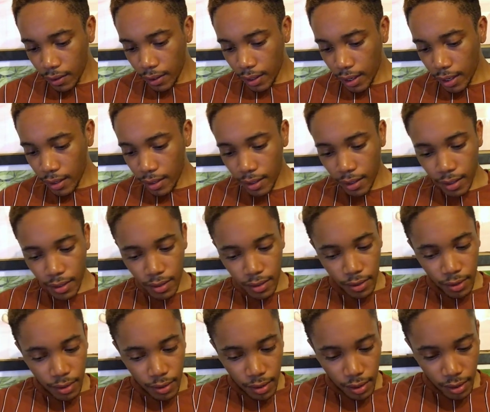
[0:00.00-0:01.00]
and he
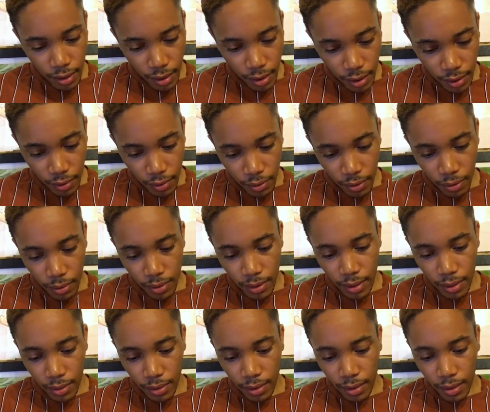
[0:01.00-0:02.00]
suddenly
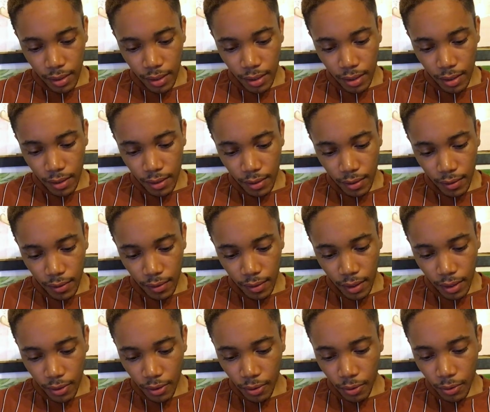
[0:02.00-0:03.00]
looked
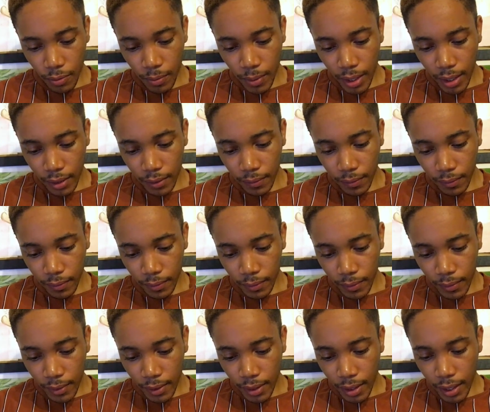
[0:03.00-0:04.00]
an old man.
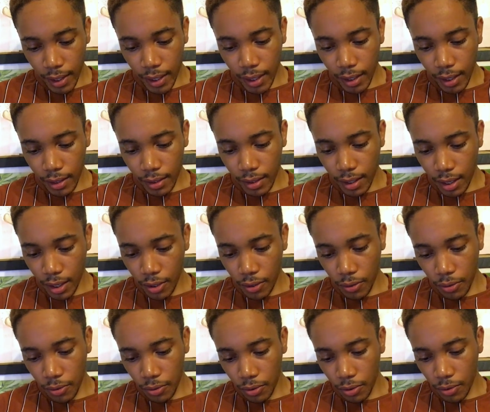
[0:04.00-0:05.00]
"I cannot tell
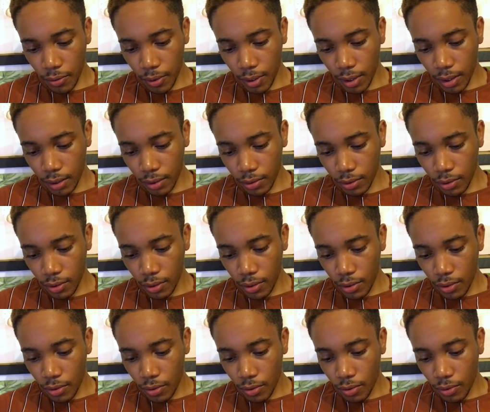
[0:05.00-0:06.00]
you who you are,
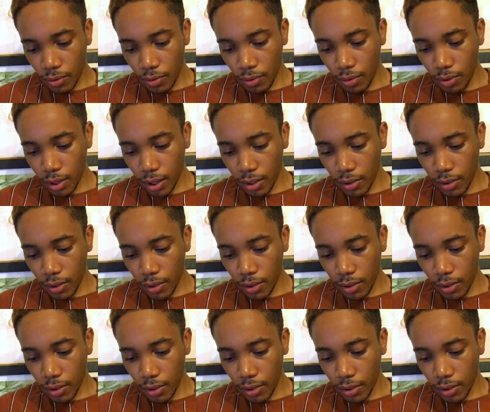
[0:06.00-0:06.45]
All I